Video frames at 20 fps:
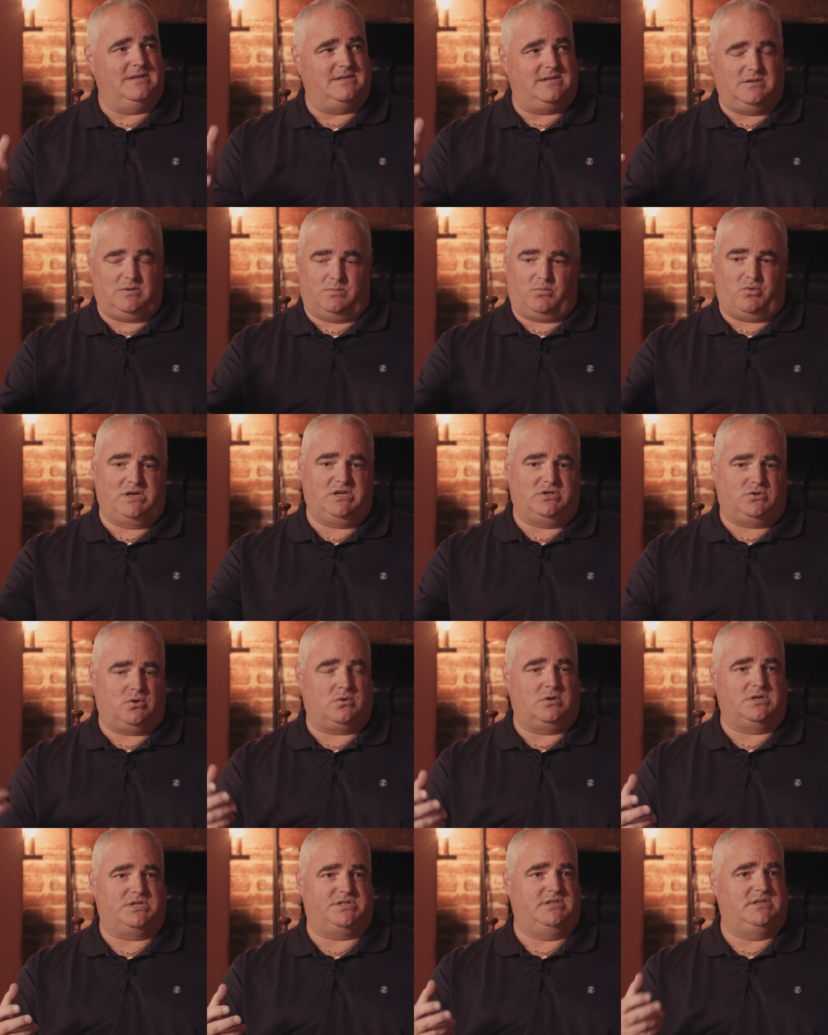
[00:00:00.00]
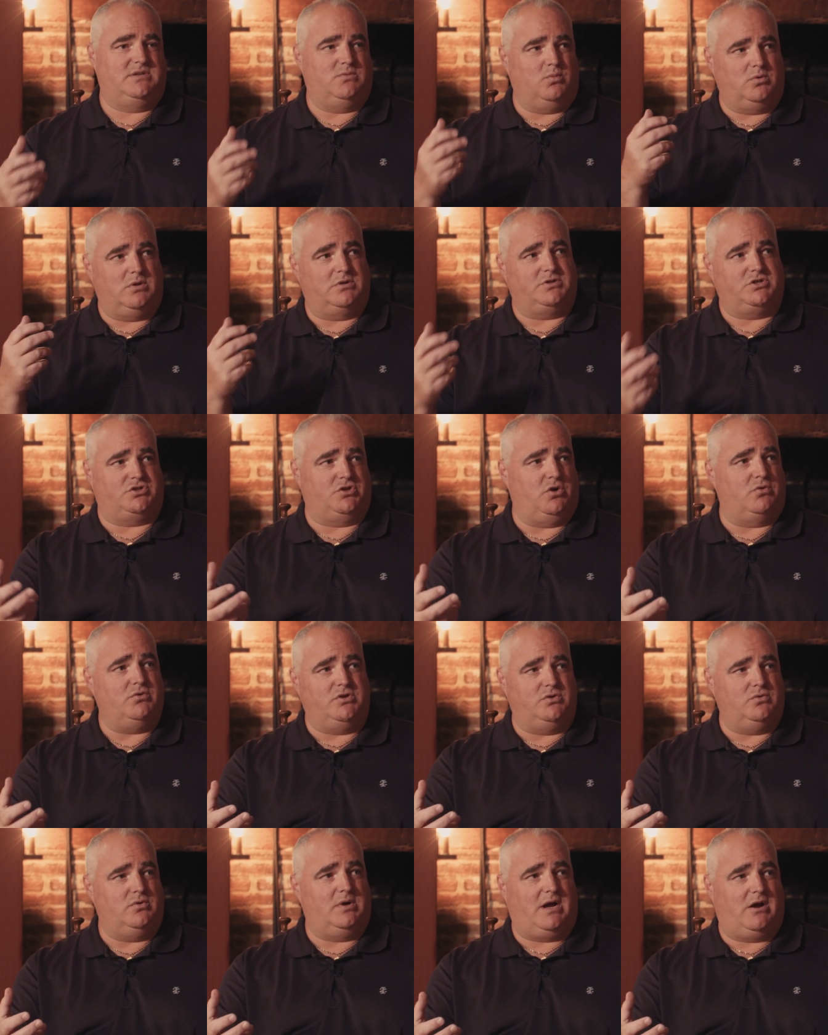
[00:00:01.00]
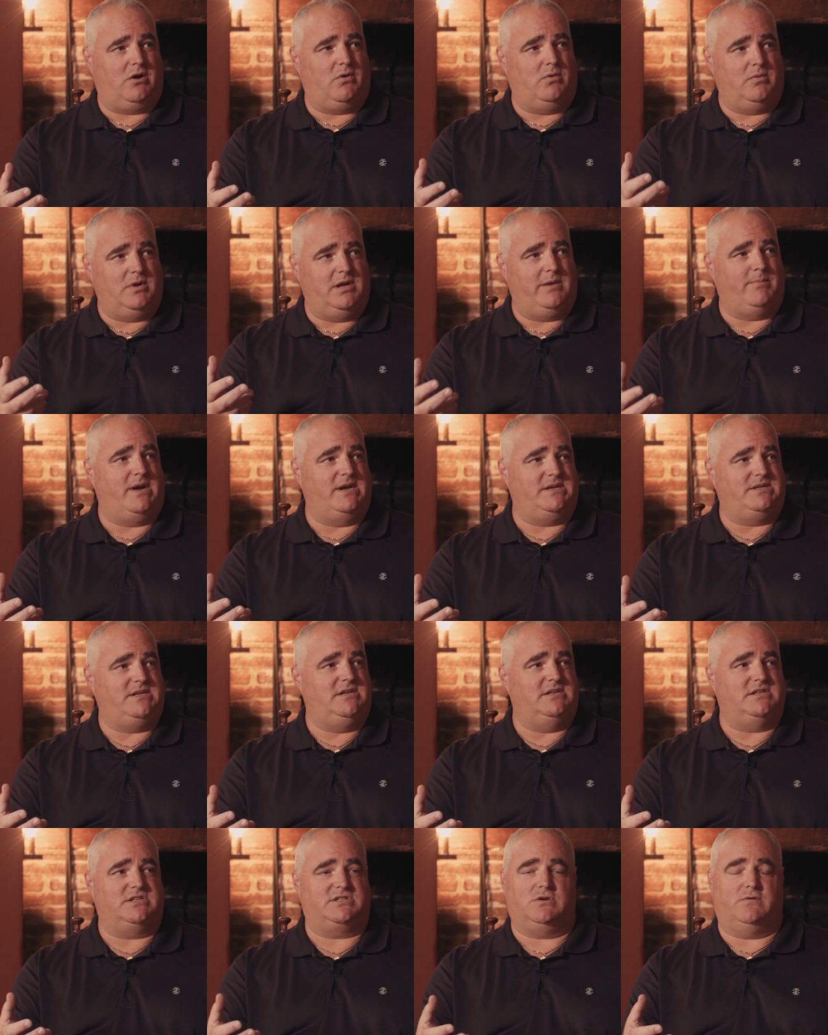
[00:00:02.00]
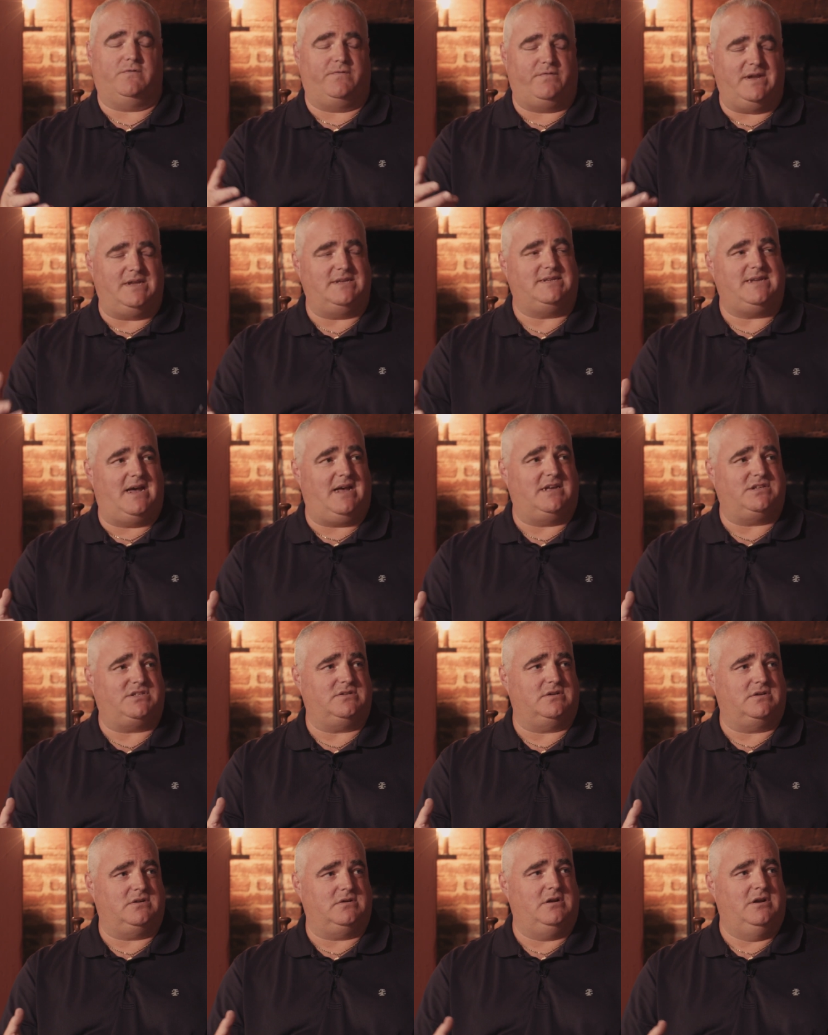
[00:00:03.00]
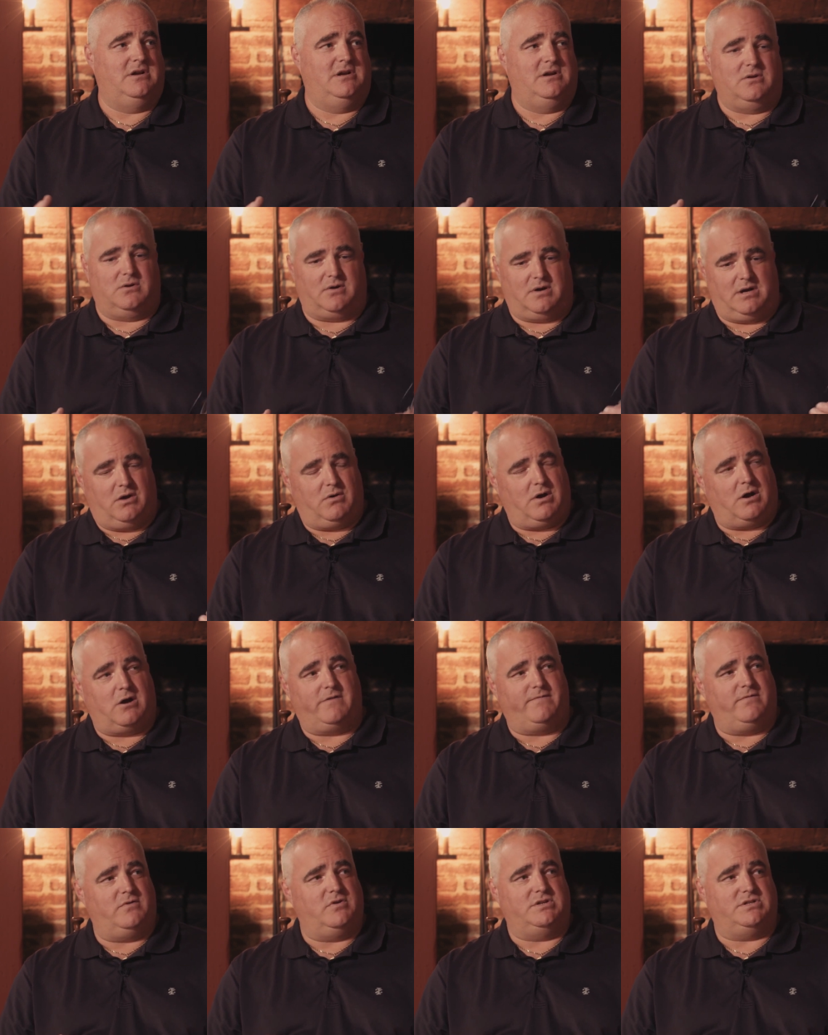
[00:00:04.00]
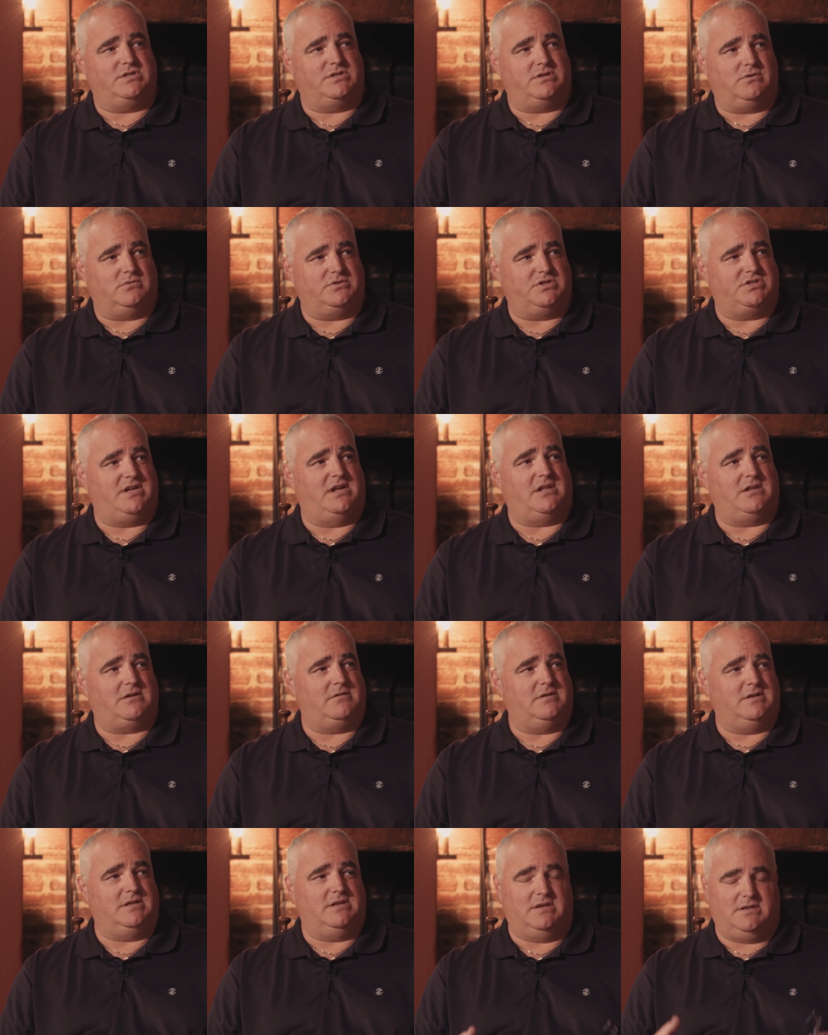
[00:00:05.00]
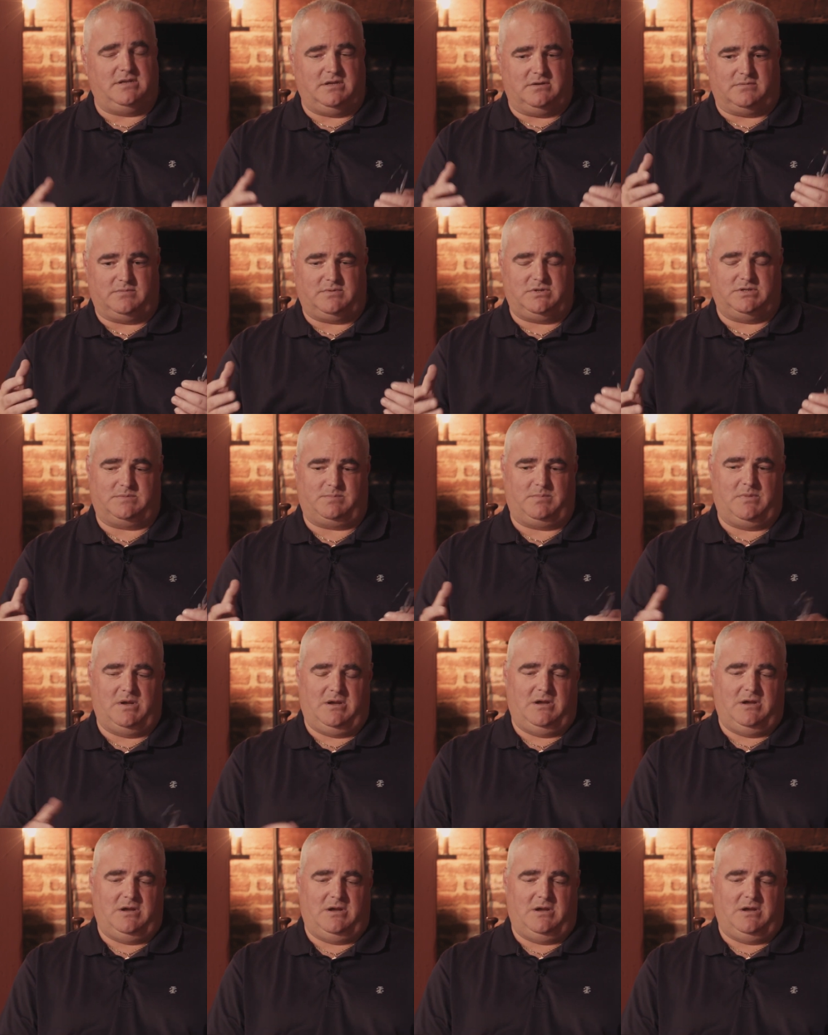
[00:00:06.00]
You know, bring tourists in and we'll show you how MIT is so fantastic, or how Harvard is so stellar. You know, just